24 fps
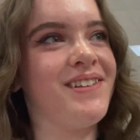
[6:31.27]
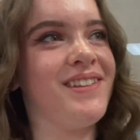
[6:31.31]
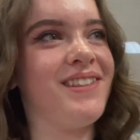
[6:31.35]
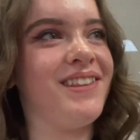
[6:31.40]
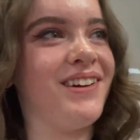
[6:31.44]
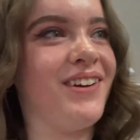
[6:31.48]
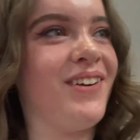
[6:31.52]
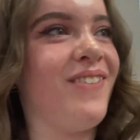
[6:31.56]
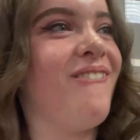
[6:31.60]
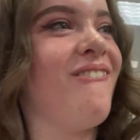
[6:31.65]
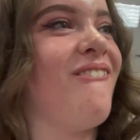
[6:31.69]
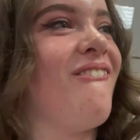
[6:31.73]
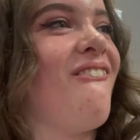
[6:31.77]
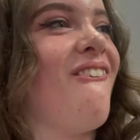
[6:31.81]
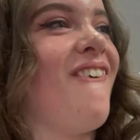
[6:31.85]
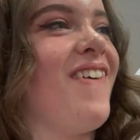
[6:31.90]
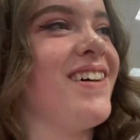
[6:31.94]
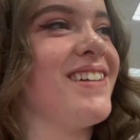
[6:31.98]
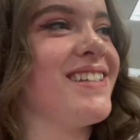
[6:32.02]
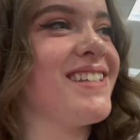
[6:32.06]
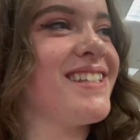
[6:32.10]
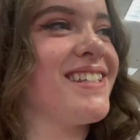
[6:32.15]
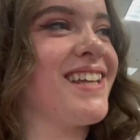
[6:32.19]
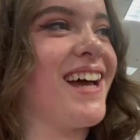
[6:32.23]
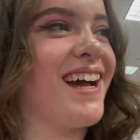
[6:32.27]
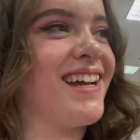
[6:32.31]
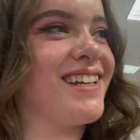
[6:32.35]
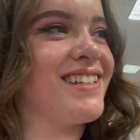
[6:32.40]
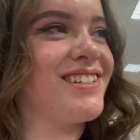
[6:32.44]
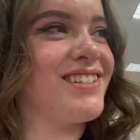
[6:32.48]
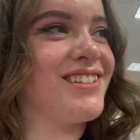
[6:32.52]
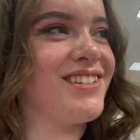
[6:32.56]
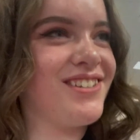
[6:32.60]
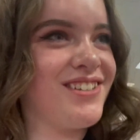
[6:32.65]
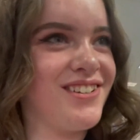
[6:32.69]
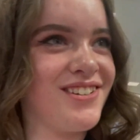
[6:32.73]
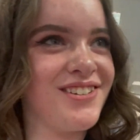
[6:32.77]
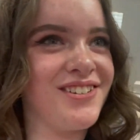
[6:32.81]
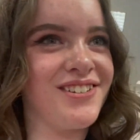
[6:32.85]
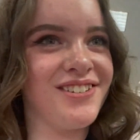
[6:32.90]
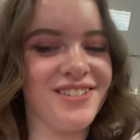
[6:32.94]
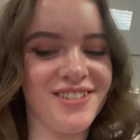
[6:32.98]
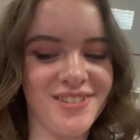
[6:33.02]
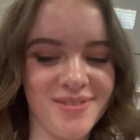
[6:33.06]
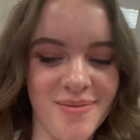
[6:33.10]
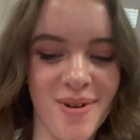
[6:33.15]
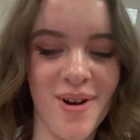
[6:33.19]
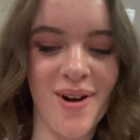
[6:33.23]
They're one size too
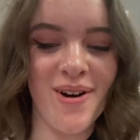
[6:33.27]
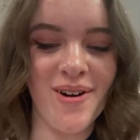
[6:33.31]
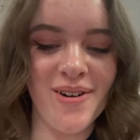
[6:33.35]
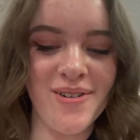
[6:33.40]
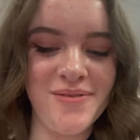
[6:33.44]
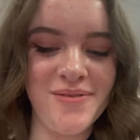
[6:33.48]
small.